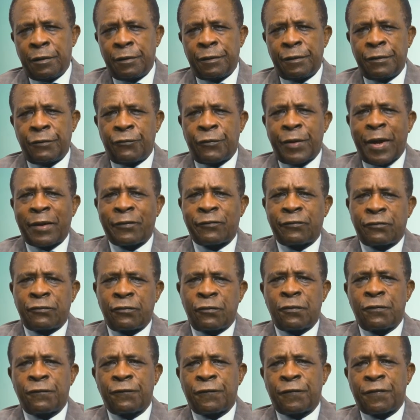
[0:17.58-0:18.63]
Director
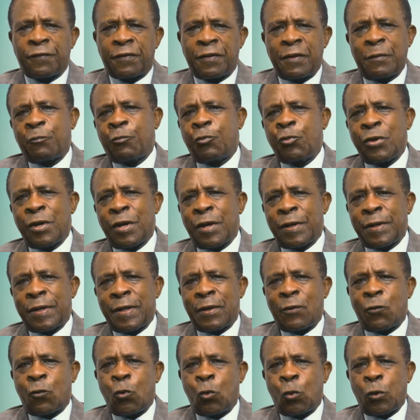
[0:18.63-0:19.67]
of Cipriani
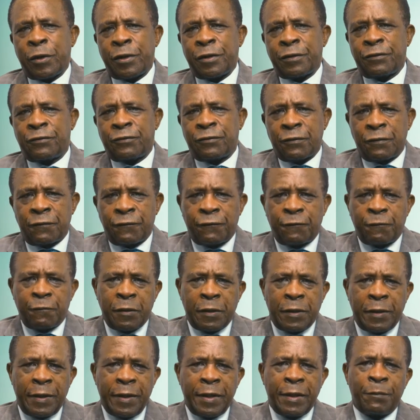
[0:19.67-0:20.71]
College of
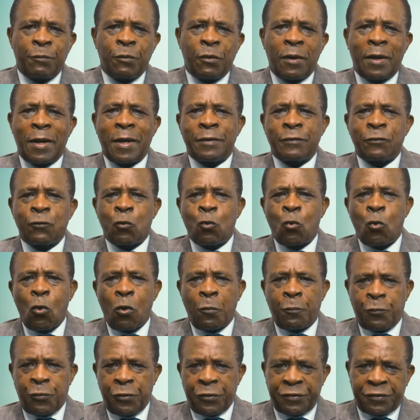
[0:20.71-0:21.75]
Labor and
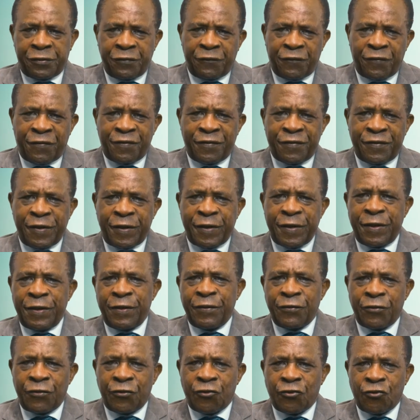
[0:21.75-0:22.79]
Cooperative
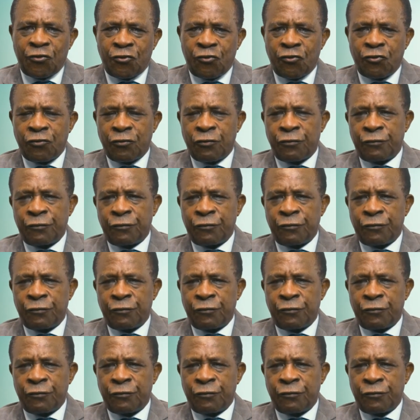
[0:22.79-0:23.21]
Studies,